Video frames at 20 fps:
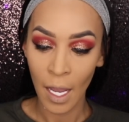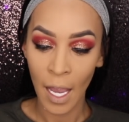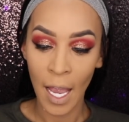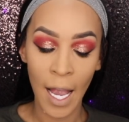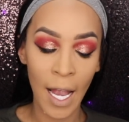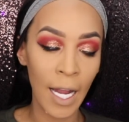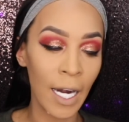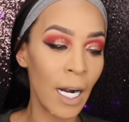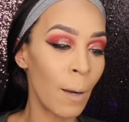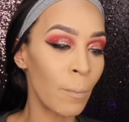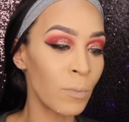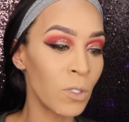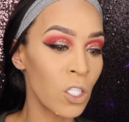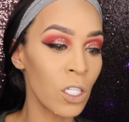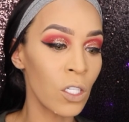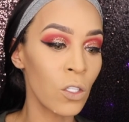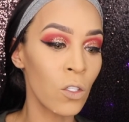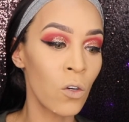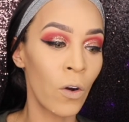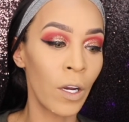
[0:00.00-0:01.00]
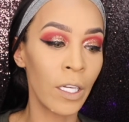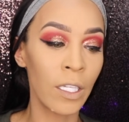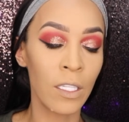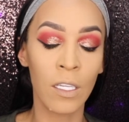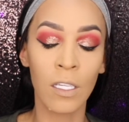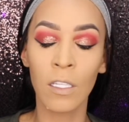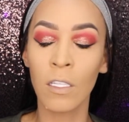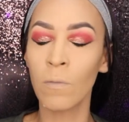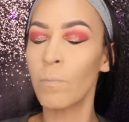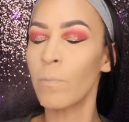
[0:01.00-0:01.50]
and I'm just going to
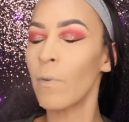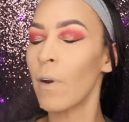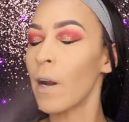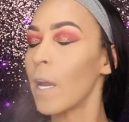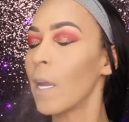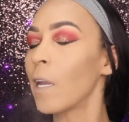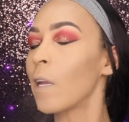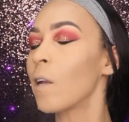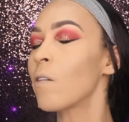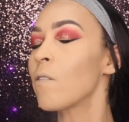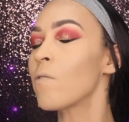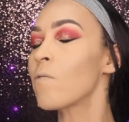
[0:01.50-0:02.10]
spray